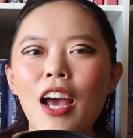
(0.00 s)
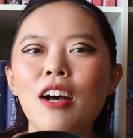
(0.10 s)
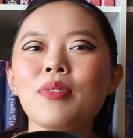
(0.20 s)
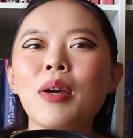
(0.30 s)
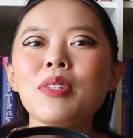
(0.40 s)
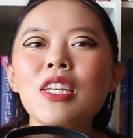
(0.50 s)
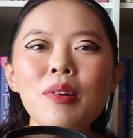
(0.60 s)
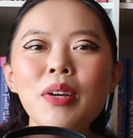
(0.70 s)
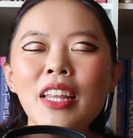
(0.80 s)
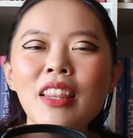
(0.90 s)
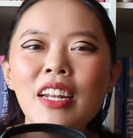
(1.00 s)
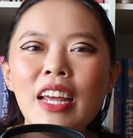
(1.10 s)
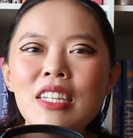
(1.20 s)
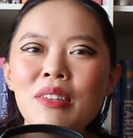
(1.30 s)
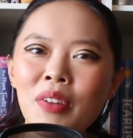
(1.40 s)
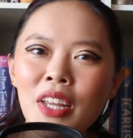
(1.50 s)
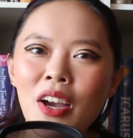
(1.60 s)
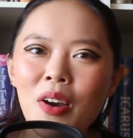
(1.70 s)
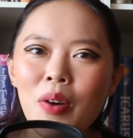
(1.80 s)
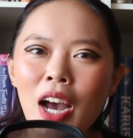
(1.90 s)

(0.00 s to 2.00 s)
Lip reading: So I will see you in the next video.